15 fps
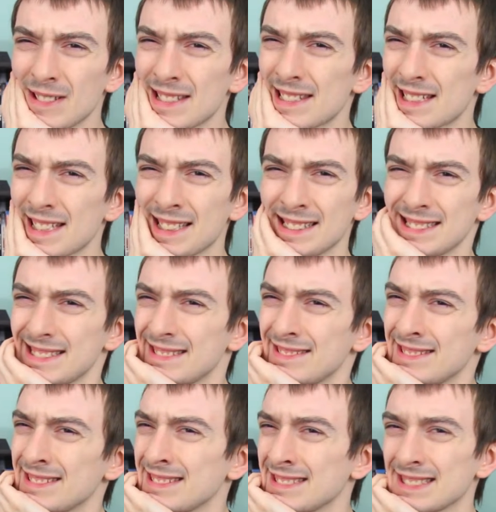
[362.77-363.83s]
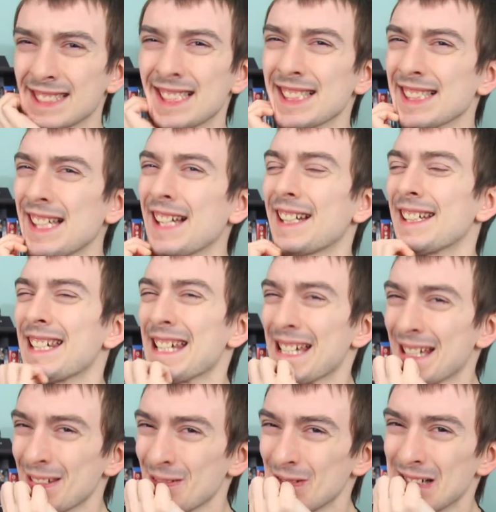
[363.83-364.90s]
what's gonna, this is not gonna
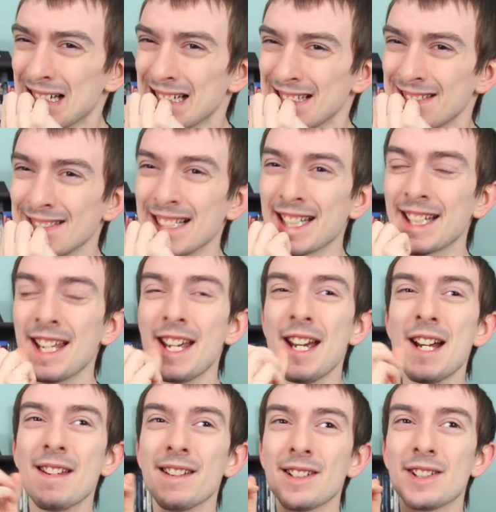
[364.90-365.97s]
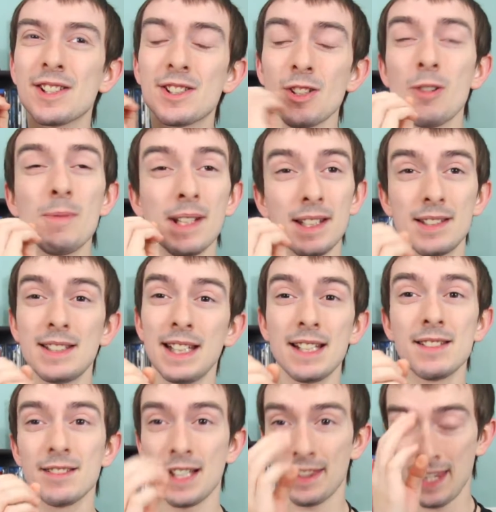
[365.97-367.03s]
end well. Like, there's so many
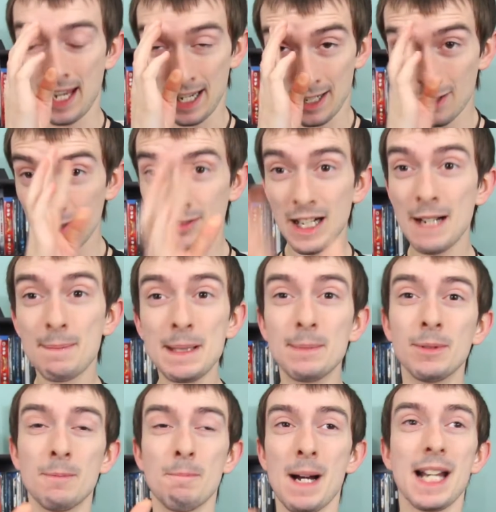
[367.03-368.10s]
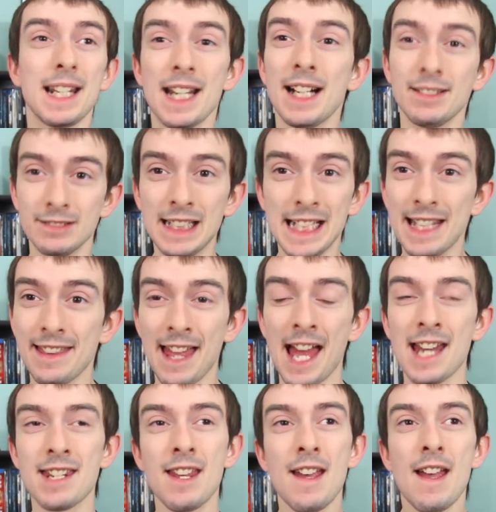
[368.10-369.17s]
scenes like that, and I know a lot of people might not like
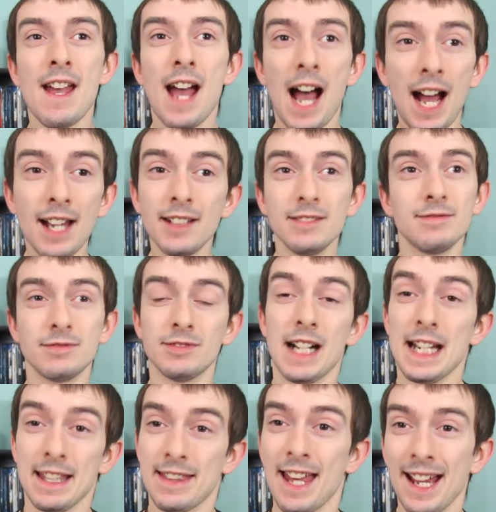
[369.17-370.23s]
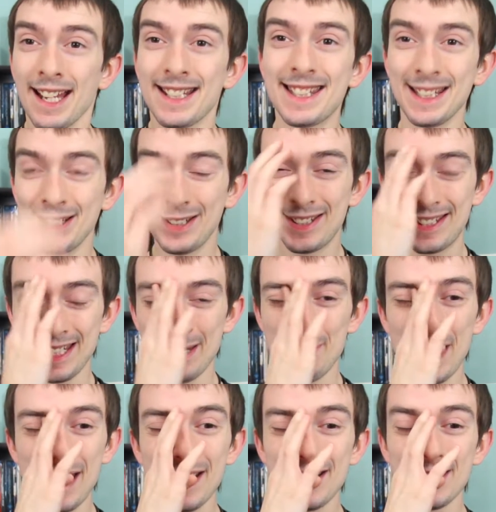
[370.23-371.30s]
that. I like that. It
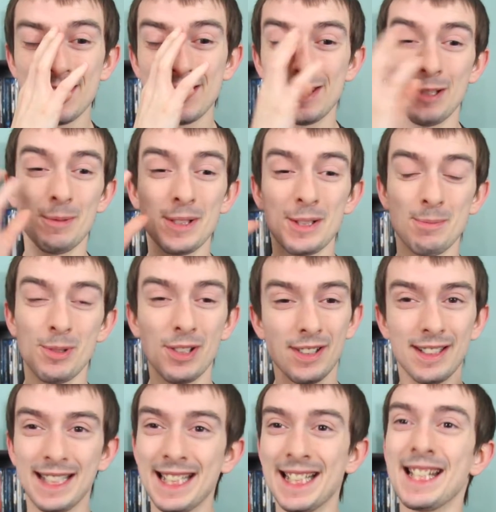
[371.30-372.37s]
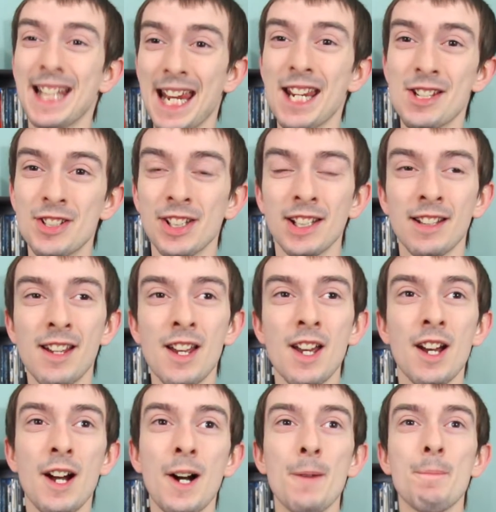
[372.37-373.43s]
made it just so much more engaging.
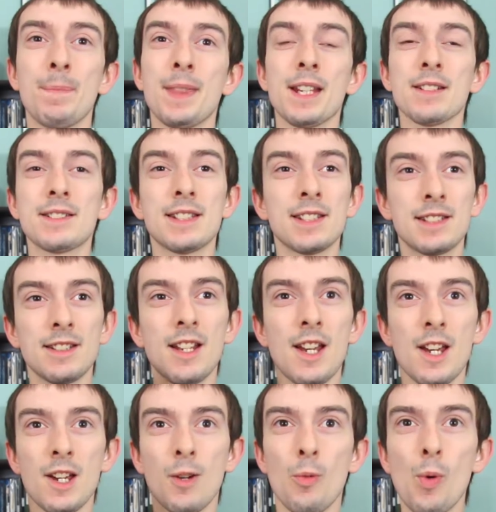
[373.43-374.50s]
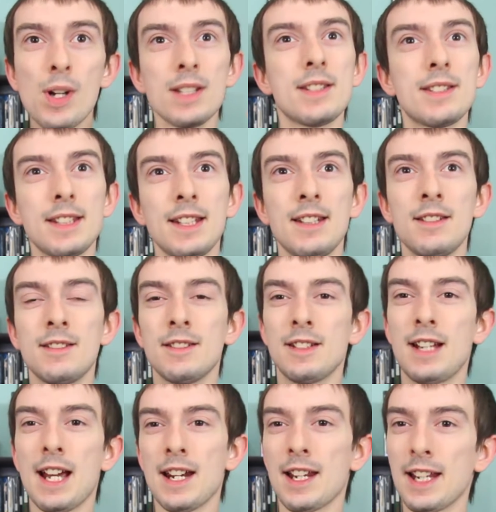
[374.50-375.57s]
There's this one scene
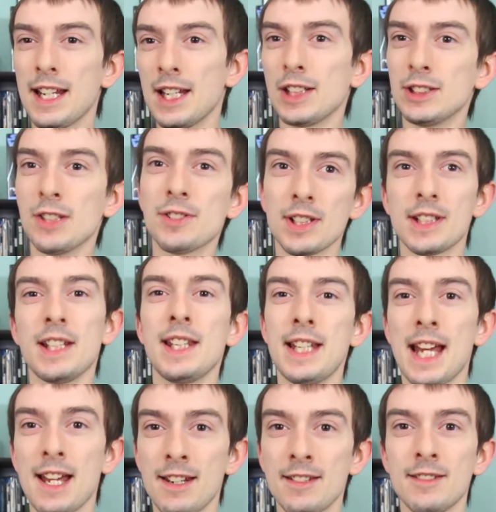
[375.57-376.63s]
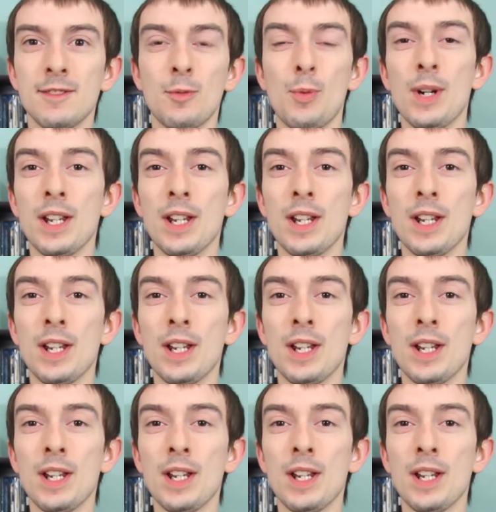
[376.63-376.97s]
kind of getting closer to the end